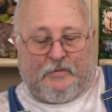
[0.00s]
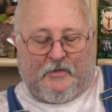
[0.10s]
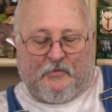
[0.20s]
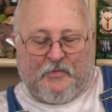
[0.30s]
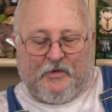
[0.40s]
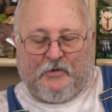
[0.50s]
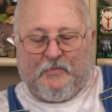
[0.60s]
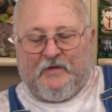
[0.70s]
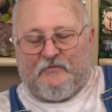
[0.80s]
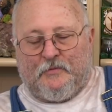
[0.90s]
yeah, Monday,
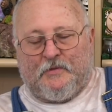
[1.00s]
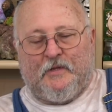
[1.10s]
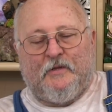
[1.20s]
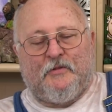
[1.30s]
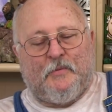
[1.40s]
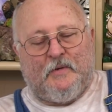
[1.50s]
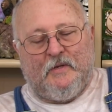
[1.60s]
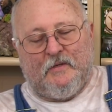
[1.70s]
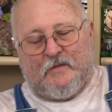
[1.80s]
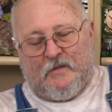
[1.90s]
May 14th,
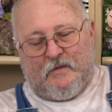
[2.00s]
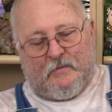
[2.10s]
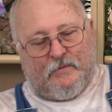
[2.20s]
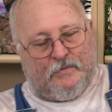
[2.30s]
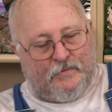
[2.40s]
2018.